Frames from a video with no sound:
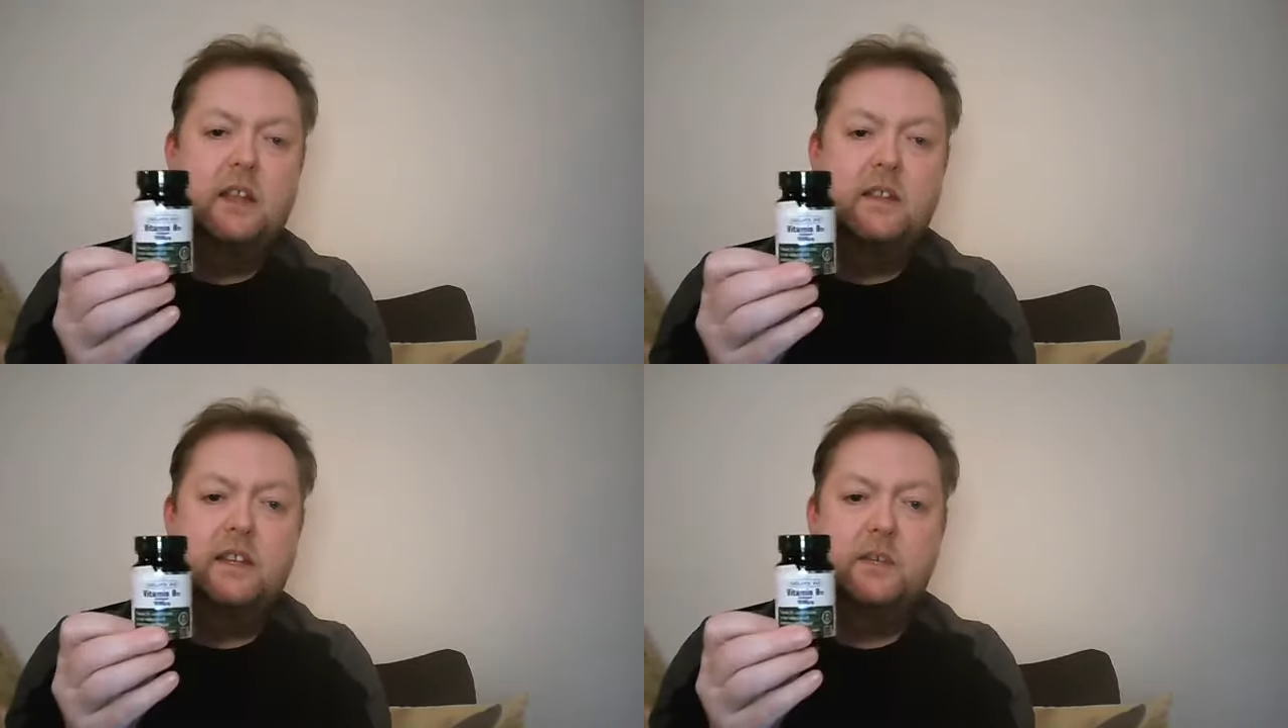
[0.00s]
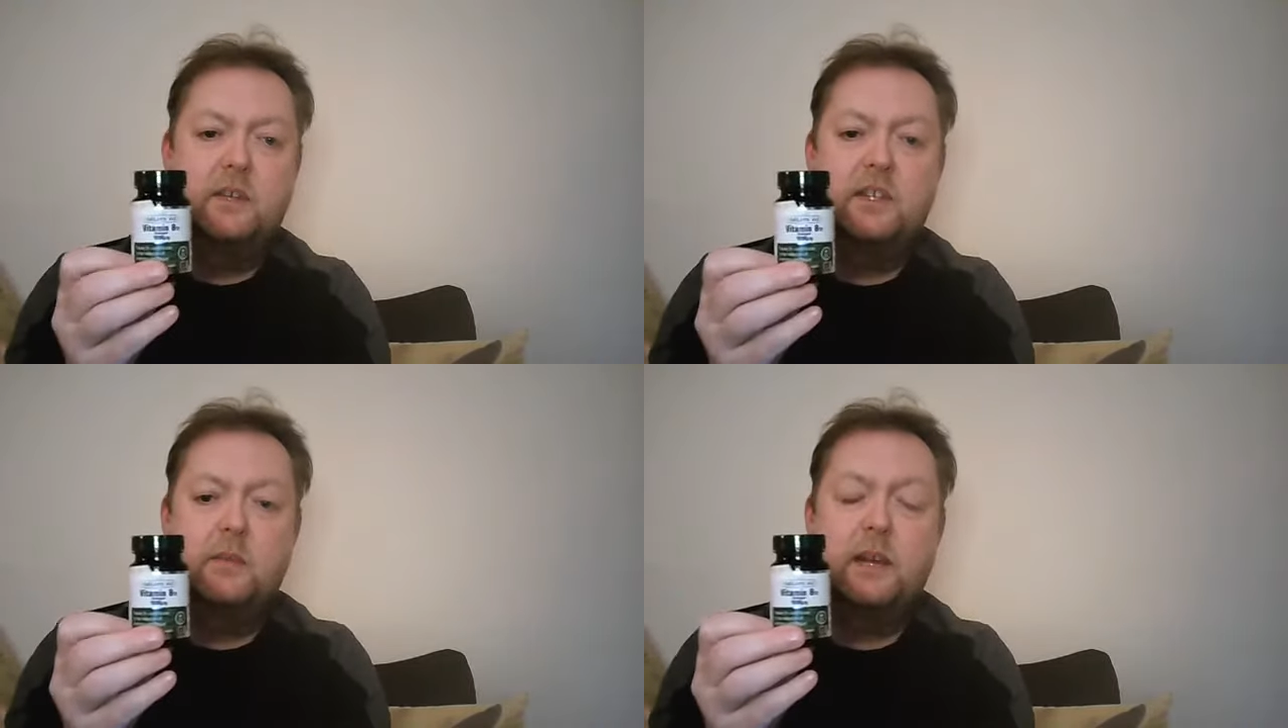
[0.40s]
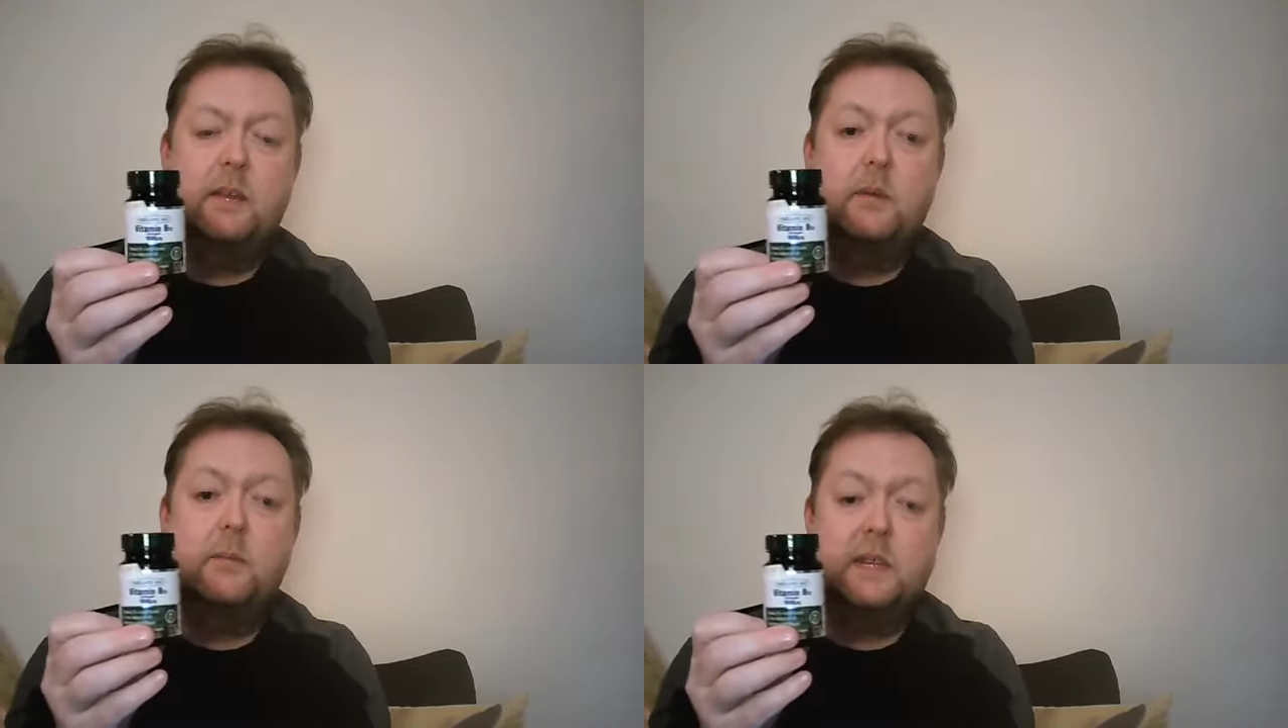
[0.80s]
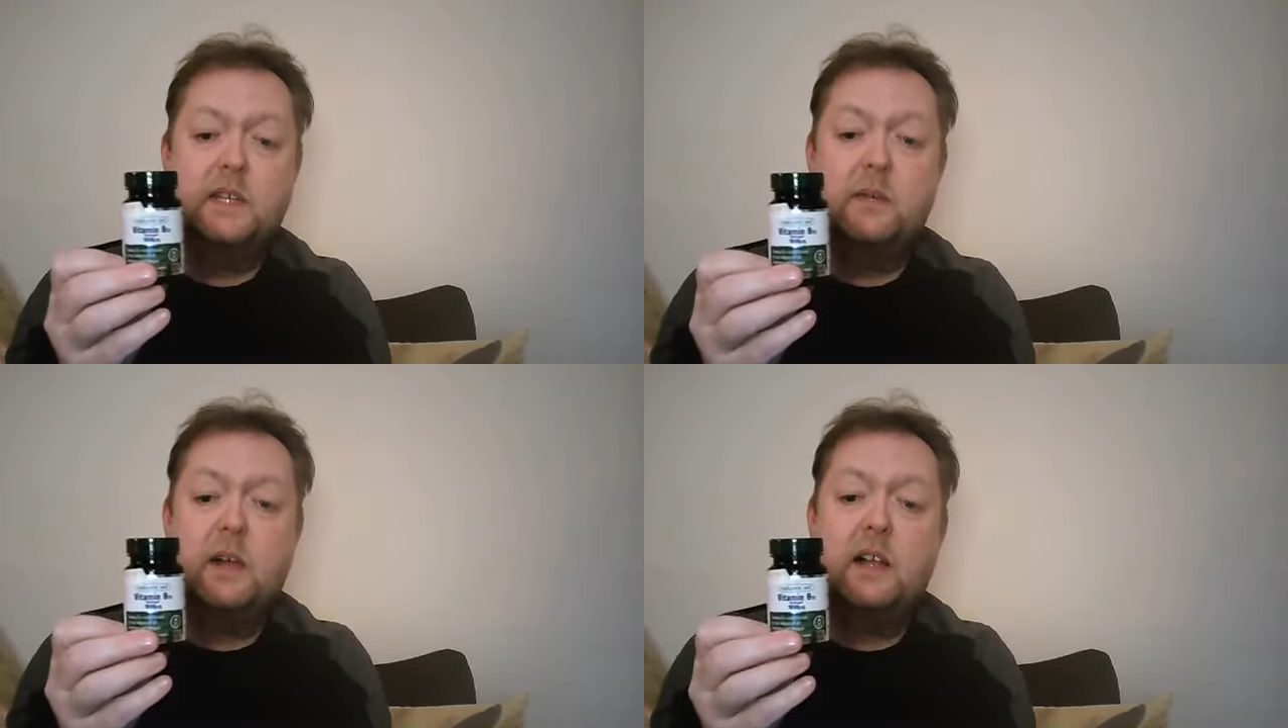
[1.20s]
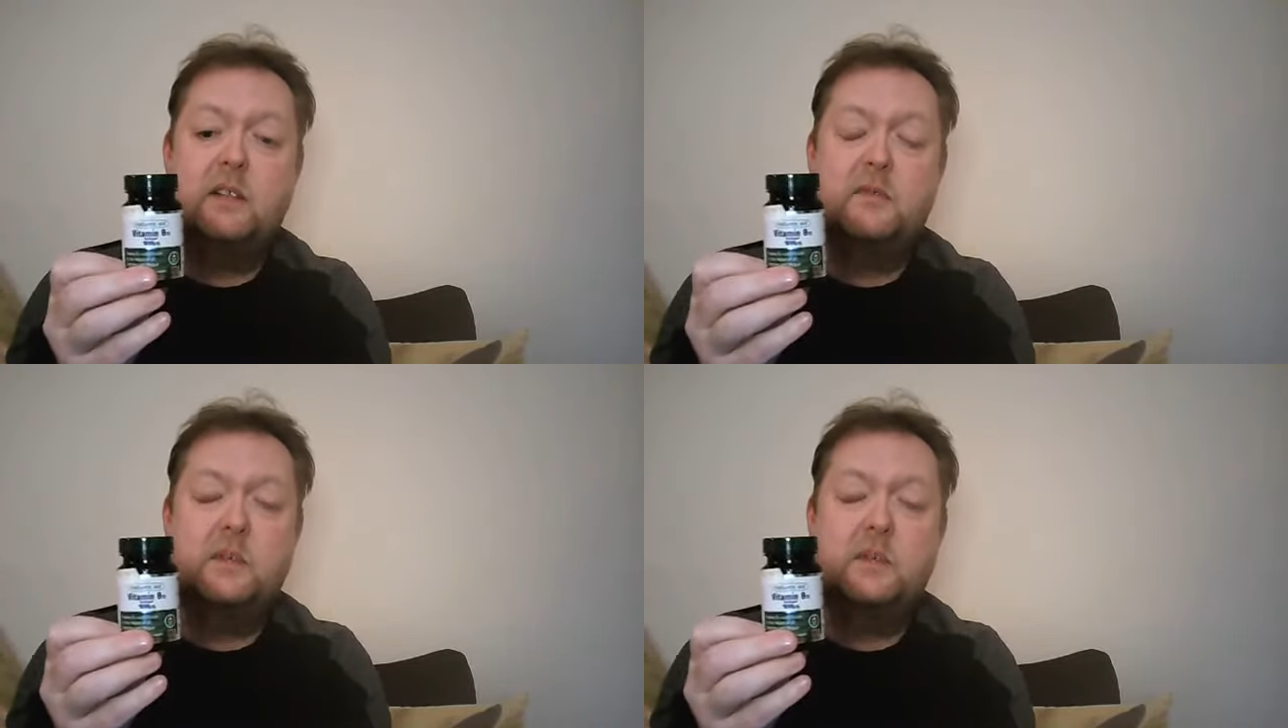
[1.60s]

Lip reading: They do a sublingual B12,